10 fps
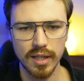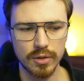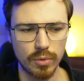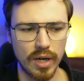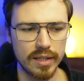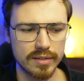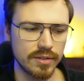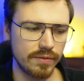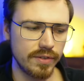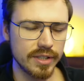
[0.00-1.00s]
and write the
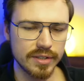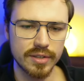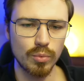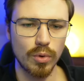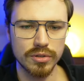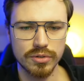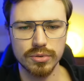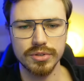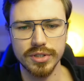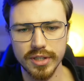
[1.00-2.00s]
things they want to
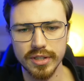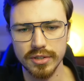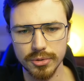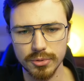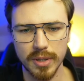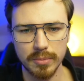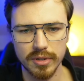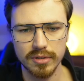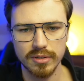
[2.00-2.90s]
see in the newspaper.